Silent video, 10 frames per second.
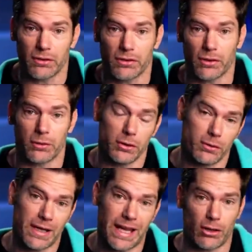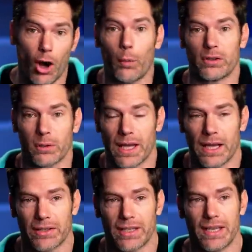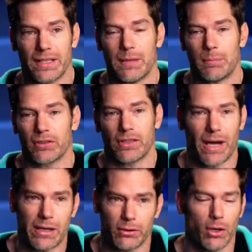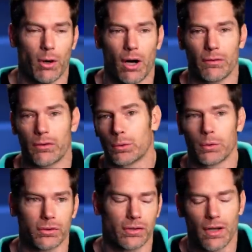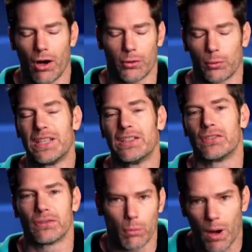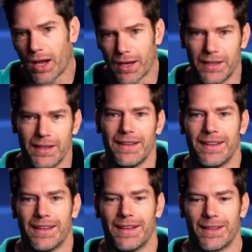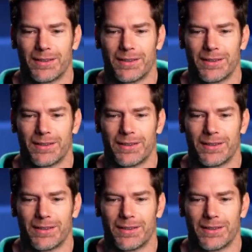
And so you can't always rely on the gatekeepers. Now, I don't know all of the rules, all the reasons why uh,